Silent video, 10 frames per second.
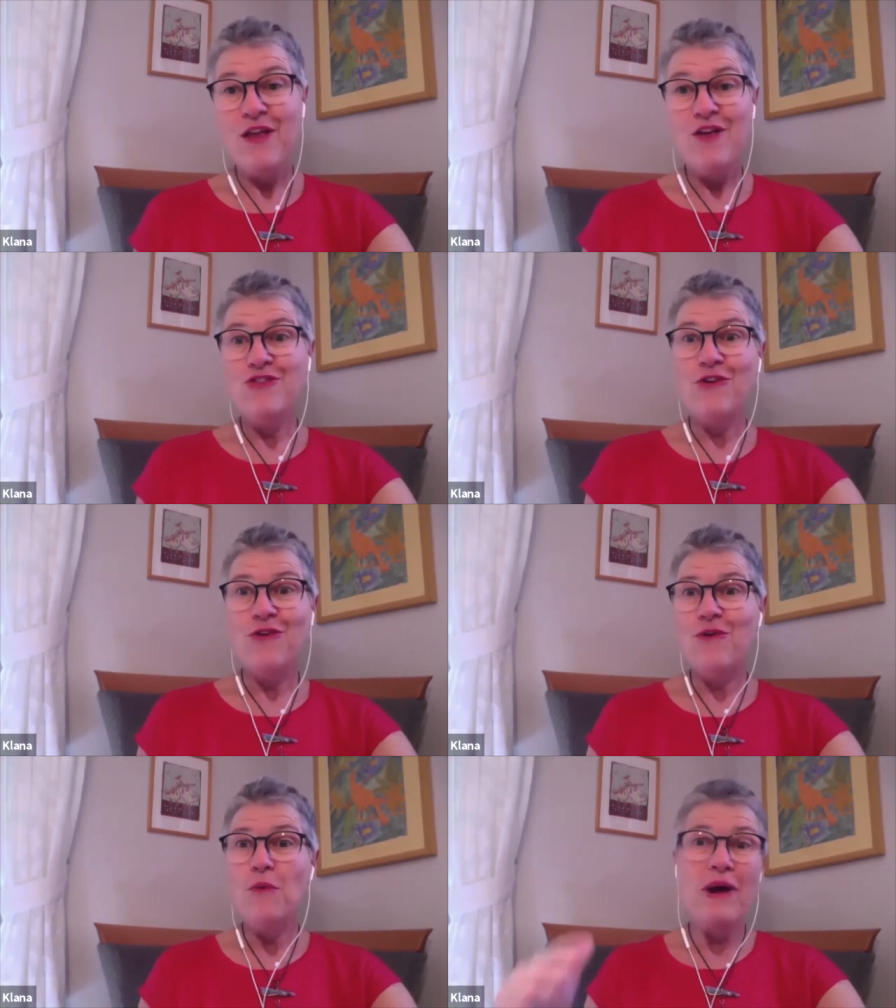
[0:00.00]
So,
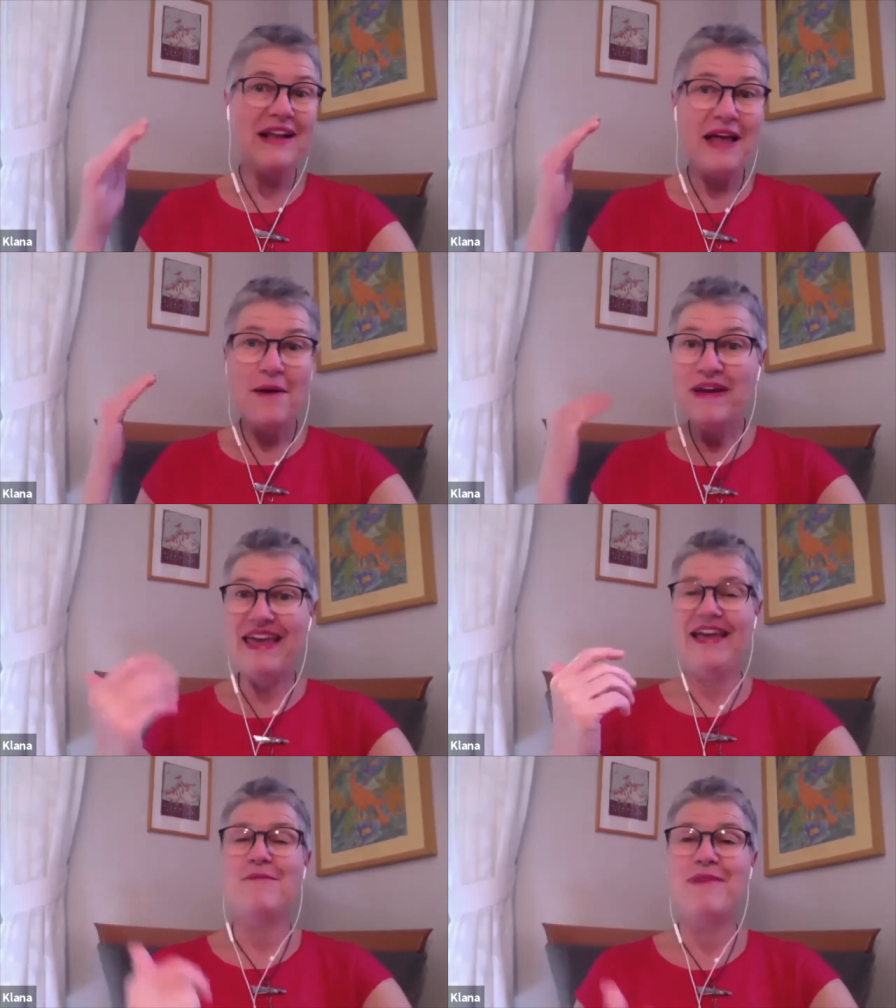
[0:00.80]
welcome
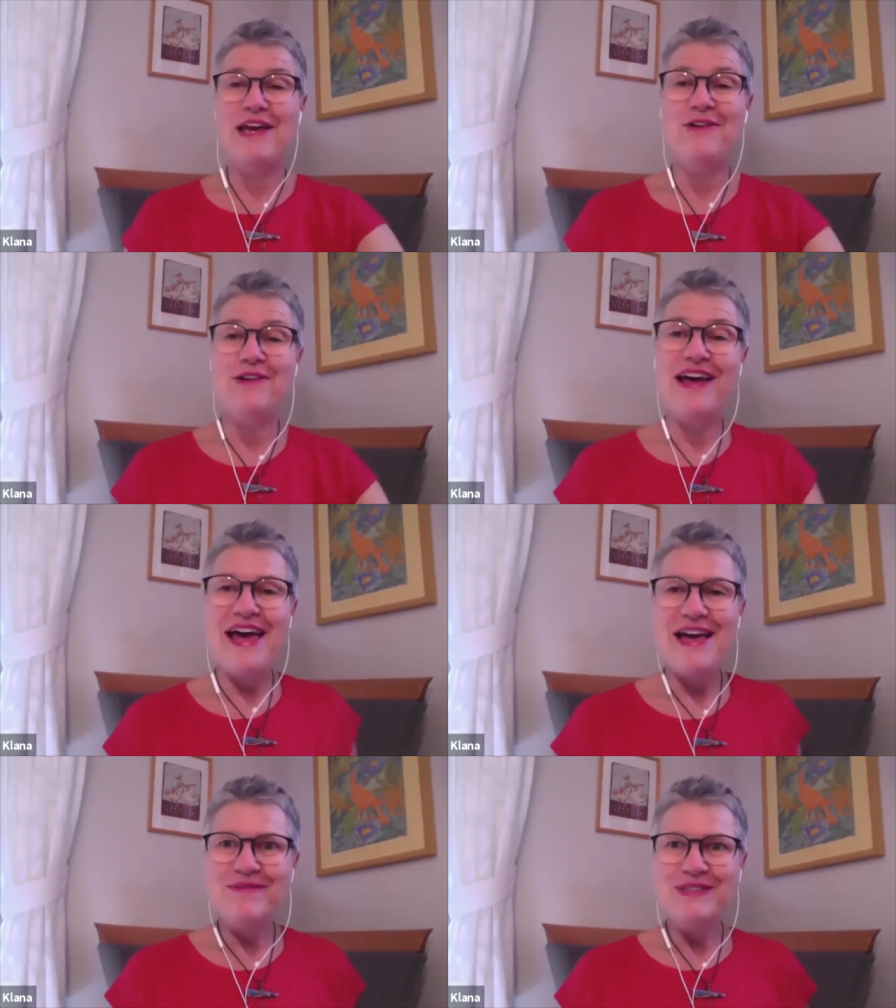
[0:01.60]
again, Myola.
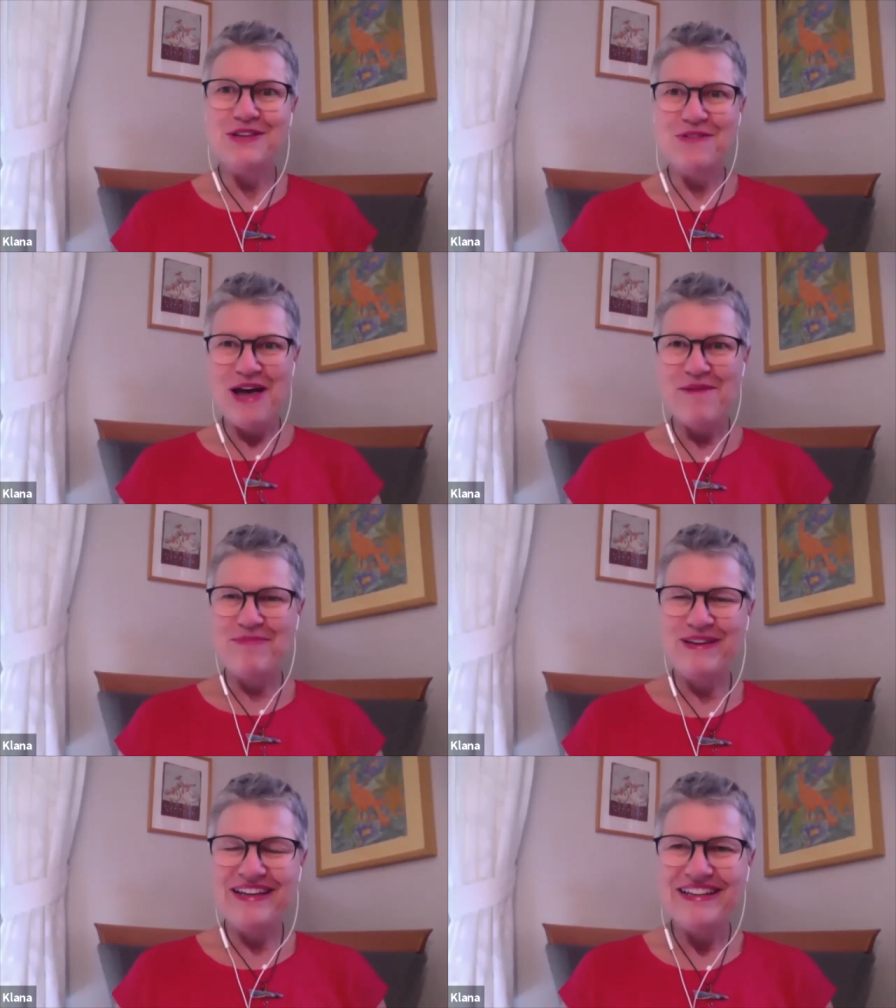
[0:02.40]
I am so
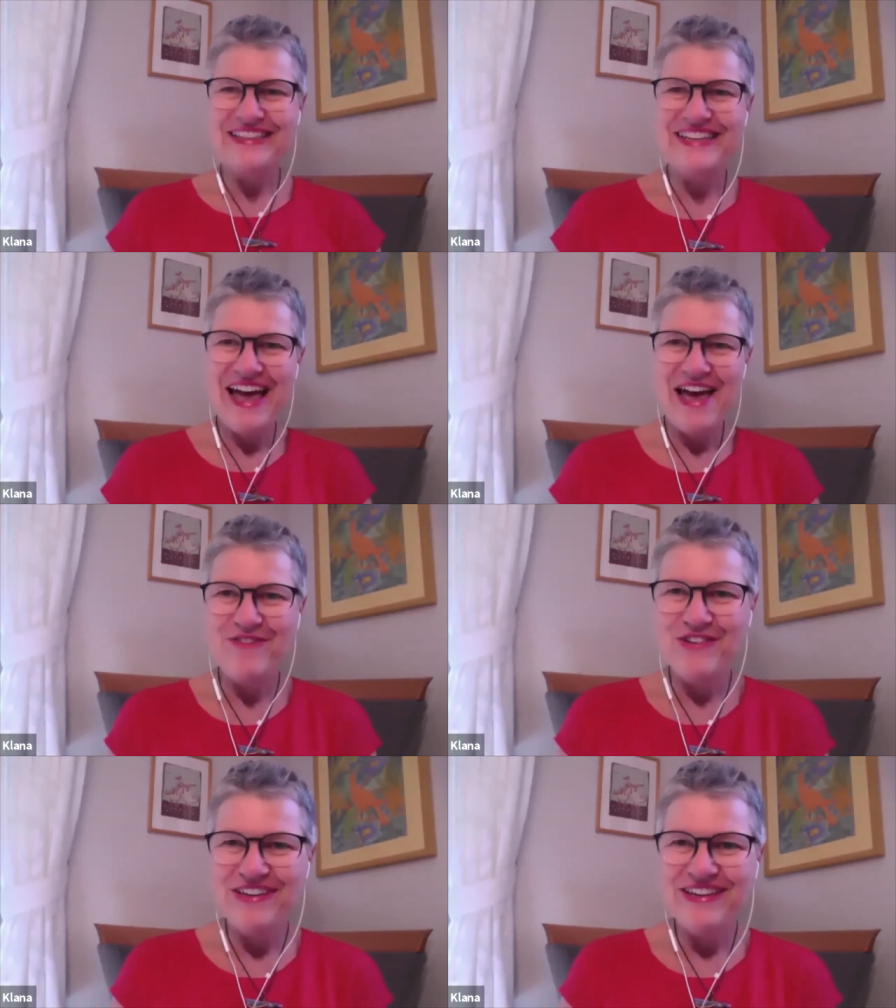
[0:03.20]
happy to have
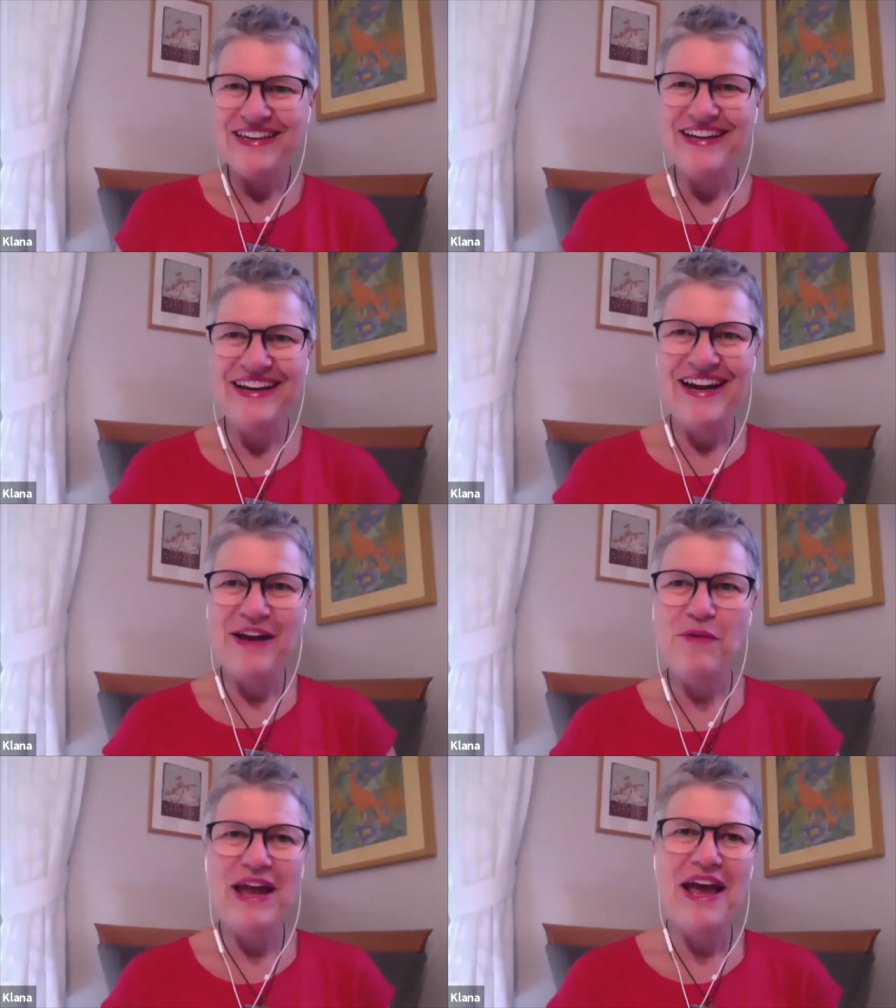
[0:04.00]
you here, and
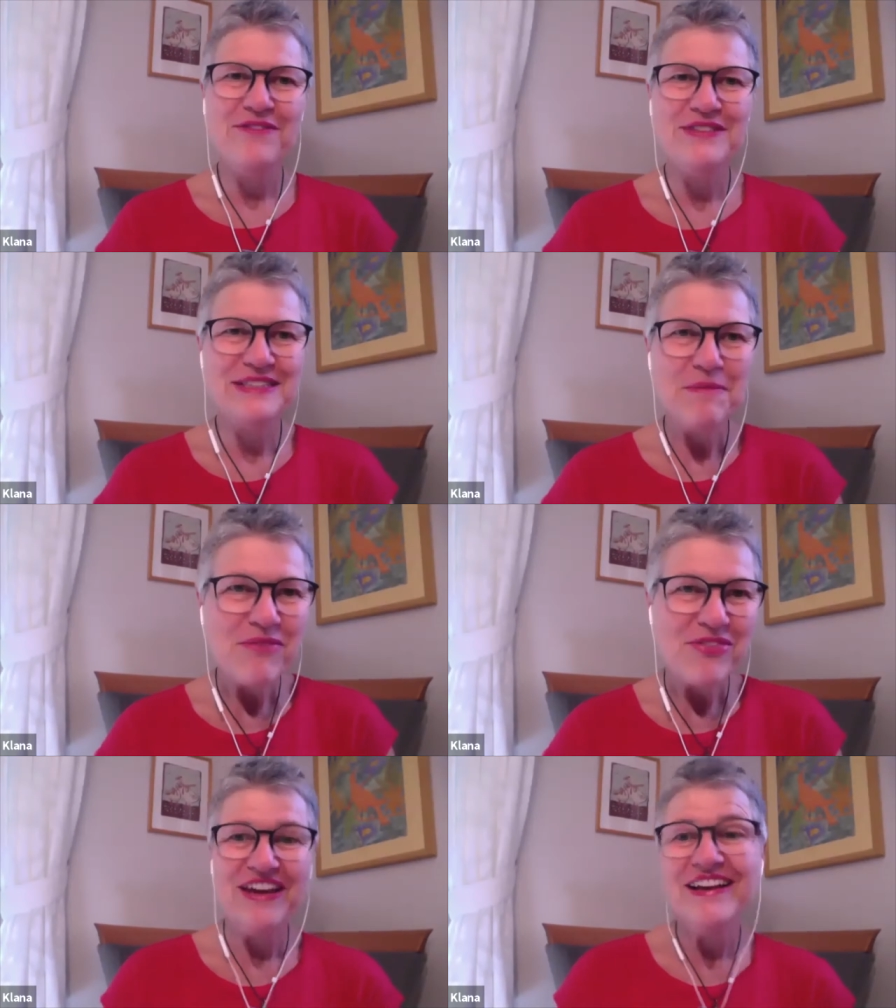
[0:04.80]
we have some
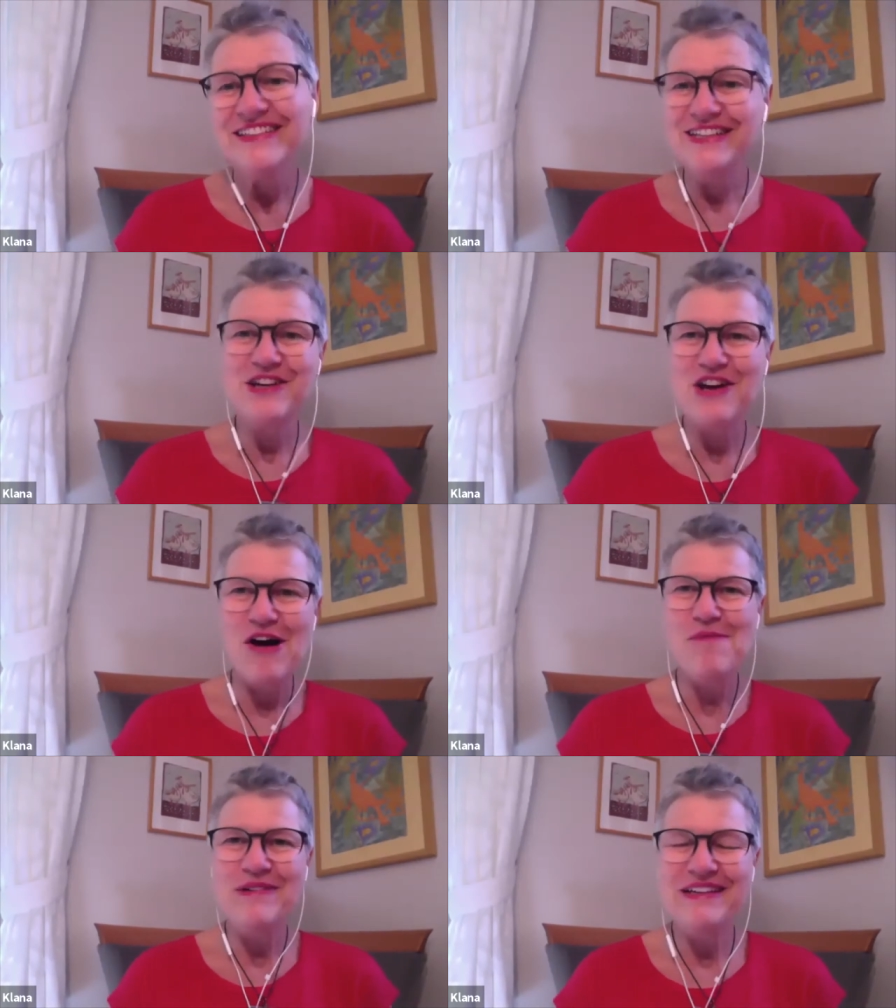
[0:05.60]
things in
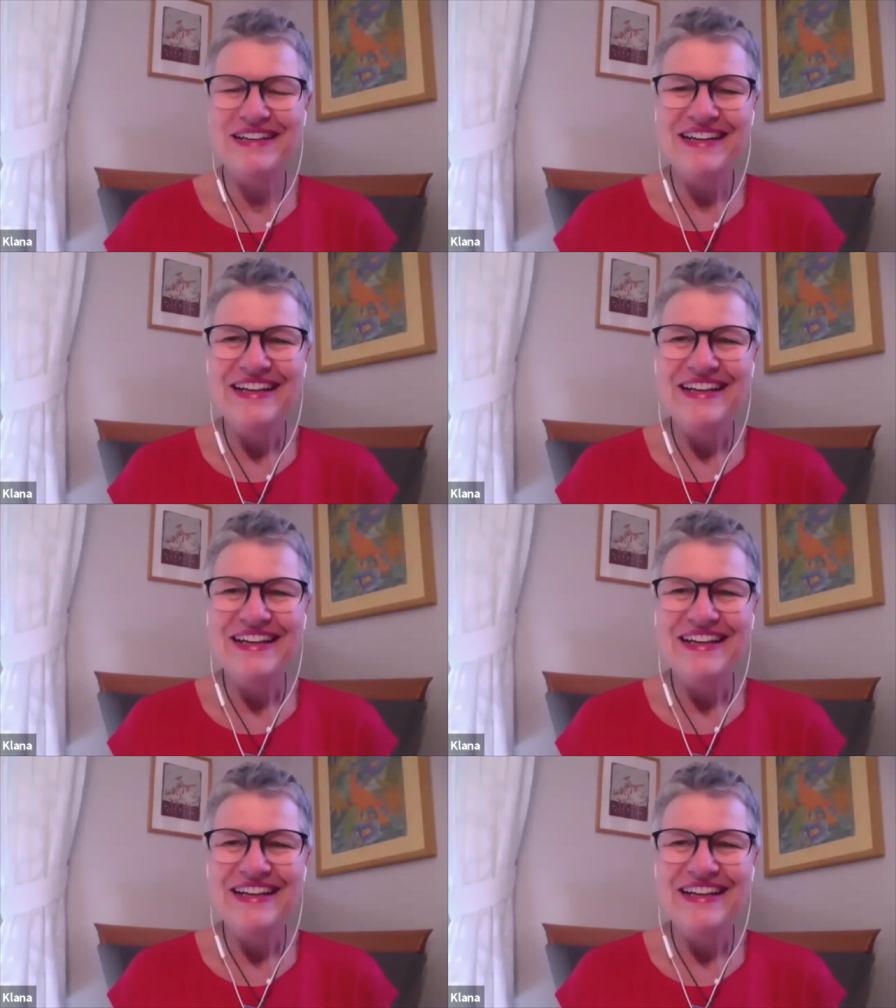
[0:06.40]
common.